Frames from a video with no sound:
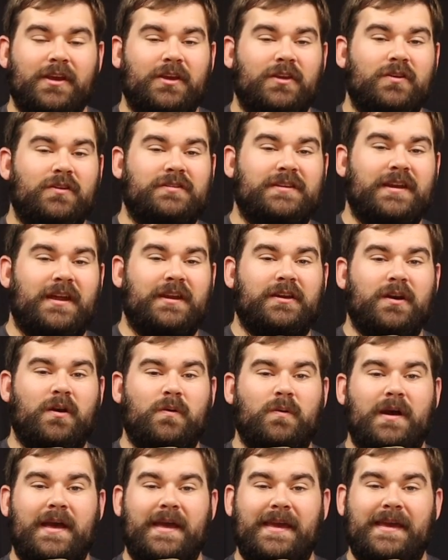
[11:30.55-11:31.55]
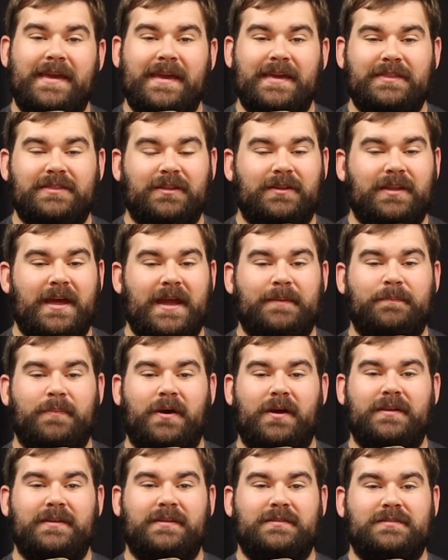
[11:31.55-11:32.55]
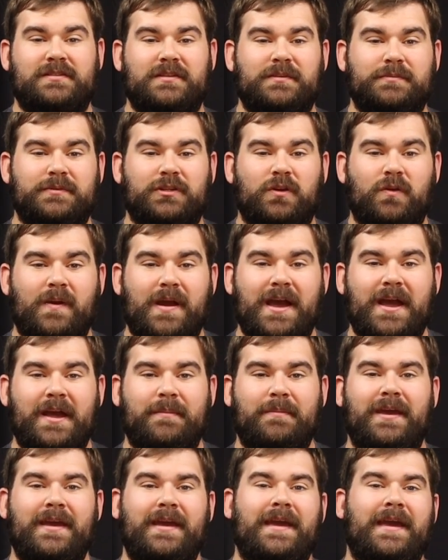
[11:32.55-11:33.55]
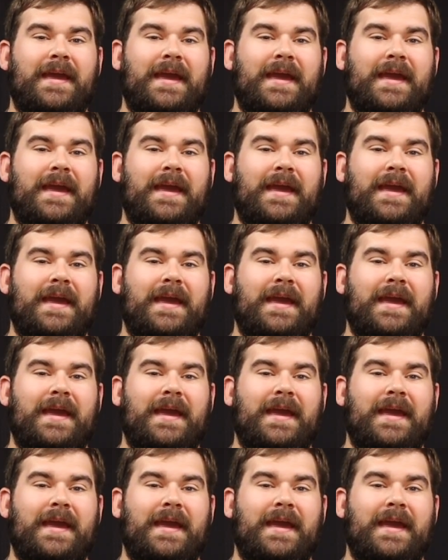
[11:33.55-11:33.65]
You just gotta go hit the like button and subscribe